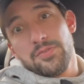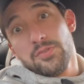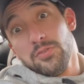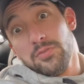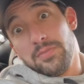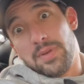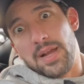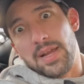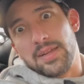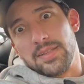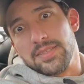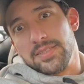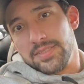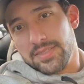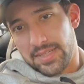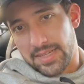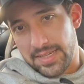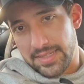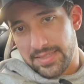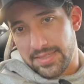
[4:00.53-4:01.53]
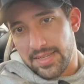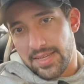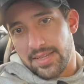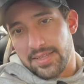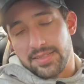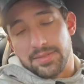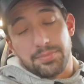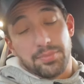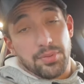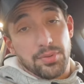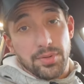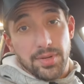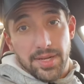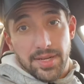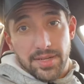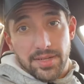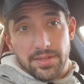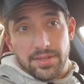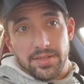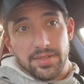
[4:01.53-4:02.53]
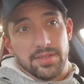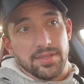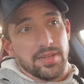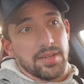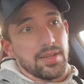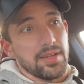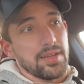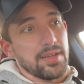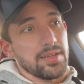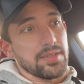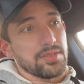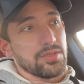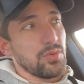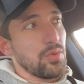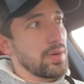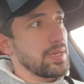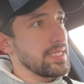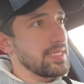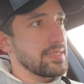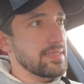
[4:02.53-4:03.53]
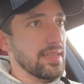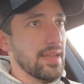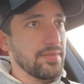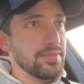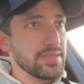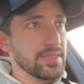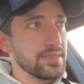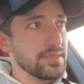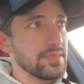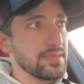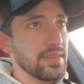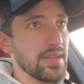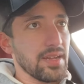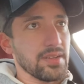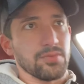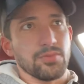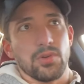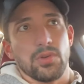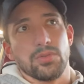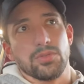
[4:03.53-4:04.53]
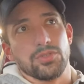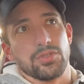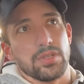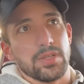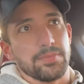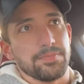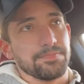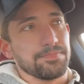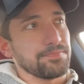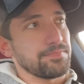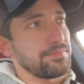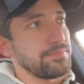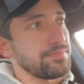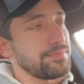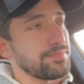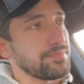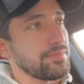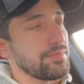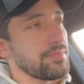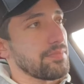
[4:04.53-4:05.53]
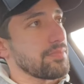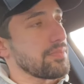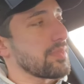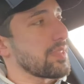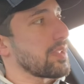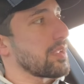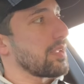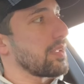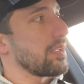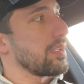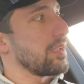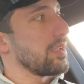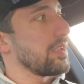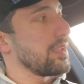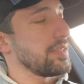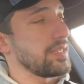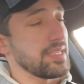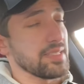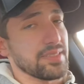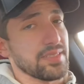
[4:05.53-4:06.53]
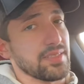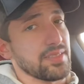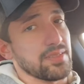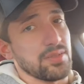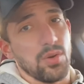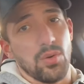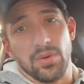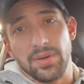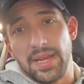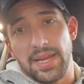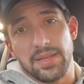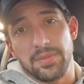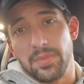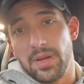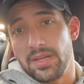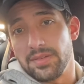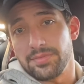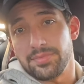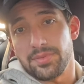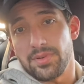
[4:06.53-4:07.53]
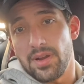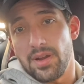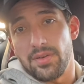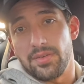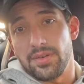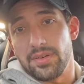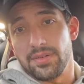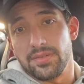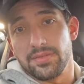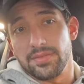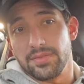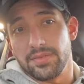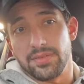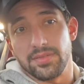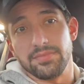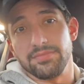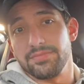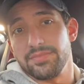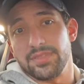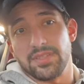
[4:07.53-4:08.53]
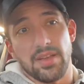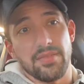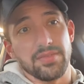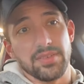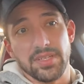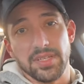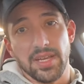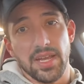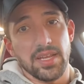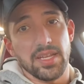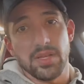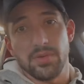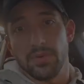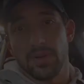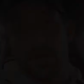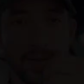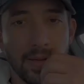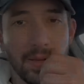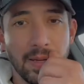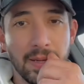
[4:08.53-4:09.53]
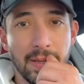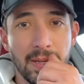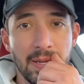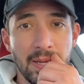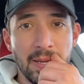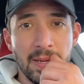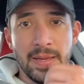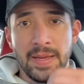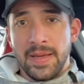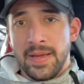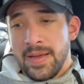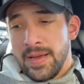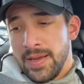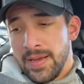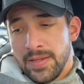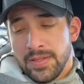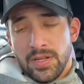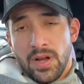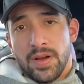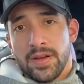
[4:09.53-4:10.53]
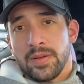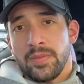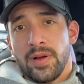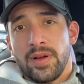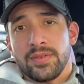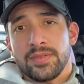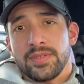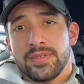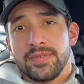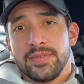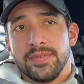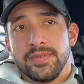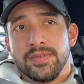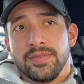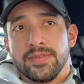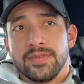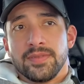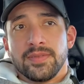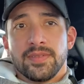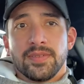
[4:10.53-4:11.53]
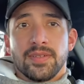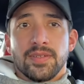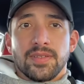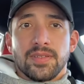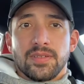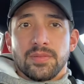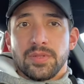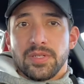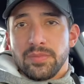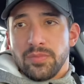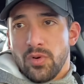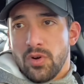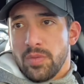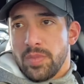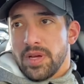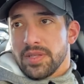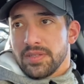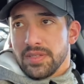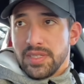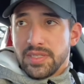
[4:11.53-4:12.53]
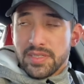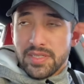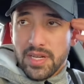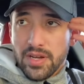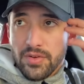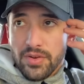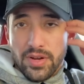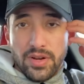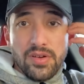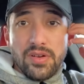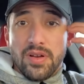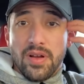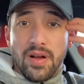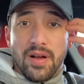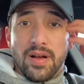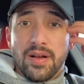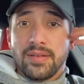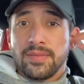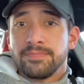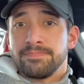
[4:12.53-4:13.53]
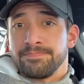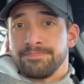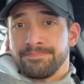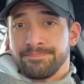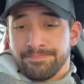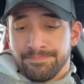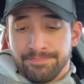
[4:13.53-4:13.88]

mileage, like I said, is pretty good. 27 on a road trip, and that's going 80 miles per hour, or 70, 80, whatever. Talking about a little bit more about the interior. Man,